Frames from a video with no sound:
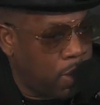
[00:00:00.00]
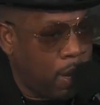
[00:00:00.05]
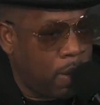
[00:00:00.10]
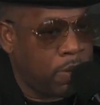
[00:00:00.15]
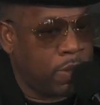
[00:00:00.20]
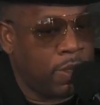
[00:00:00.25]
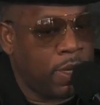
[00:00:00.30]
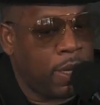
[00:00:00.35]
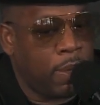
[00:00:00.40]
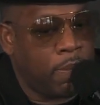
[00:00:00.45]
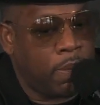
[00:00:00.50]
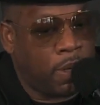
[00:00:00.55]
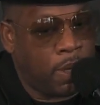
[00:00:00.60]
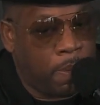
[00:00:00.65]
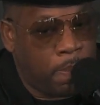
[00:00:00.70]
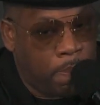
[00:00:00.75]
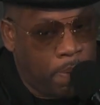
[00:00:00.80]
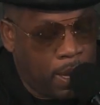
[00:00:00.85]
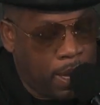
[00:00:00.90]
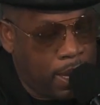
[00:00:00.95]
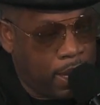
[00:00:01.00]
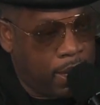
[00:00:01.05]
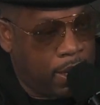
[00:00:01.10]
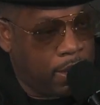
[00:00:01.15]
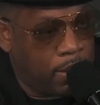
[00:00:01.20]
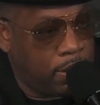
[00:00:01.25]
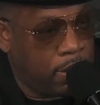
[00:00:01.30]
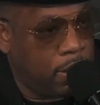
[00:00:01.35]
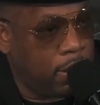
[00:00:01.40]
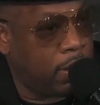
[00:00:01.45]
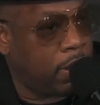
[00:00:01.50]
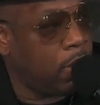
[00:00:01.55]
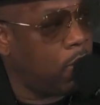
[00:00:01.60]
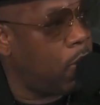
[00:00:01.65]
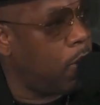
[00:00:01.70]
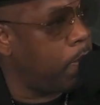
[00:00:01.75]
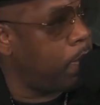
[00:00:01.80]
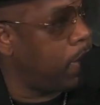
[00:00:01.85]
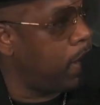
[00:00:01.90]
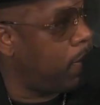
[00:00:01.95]
So I was able to pay just to
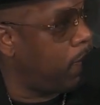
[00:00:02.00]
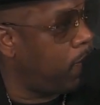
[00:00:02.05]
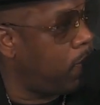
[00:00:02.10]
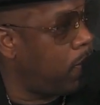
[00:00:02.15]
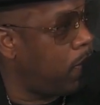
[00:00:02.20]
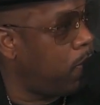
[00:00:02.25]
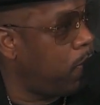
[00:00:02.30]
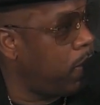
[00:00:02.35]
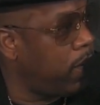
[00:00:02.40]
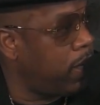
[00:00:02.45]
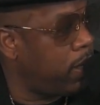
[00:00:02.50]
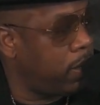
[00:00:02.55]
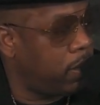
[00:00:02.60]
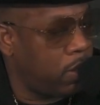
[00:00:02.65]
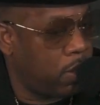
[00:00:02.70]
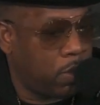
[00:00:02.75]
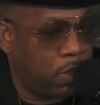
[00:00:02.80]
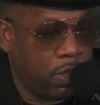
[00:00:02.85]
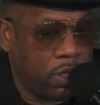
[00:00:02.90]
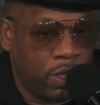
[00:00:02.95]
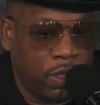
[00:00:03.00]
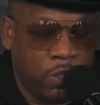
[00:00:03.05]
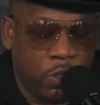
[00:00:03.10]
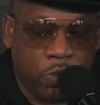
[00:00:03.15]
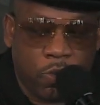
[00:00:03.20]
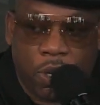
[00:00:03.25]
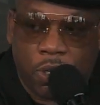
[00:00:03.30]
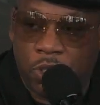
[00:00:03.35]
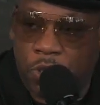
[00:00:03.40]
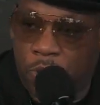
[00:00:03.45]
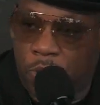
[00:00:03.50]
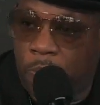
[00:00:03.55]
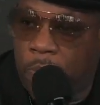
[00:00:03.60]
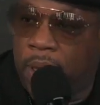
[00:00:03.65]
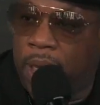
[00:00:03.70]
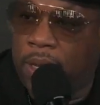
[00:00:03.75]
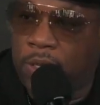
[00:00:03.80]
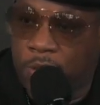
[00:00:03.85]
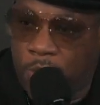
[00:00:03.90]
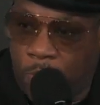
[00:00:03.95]
go up there for a week. So it's instructional
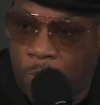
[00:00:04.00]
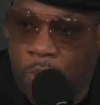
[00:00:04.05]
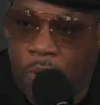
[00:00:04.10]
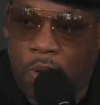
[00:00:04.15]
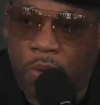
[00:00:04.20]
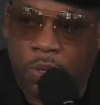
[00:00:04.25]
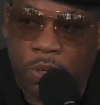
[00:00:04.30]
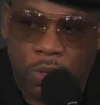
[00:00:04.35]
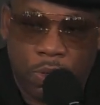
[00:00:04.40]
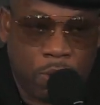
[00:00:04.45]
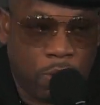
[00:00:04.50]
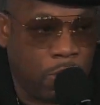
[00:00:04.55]
basketball,